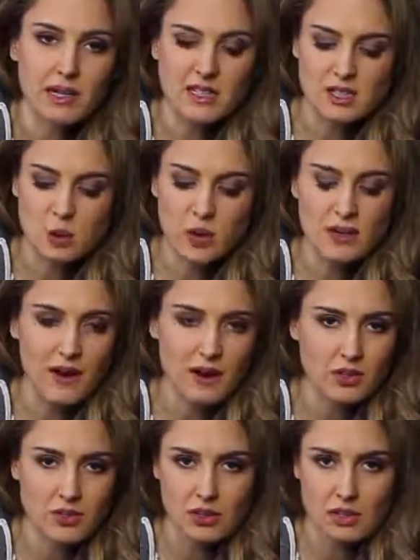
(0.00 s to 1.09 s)
It's
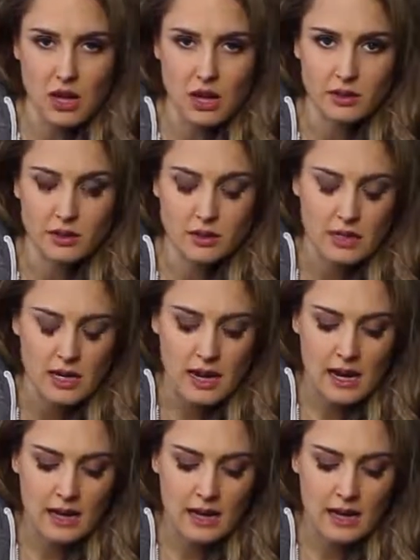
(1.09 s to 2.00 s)
25 to $30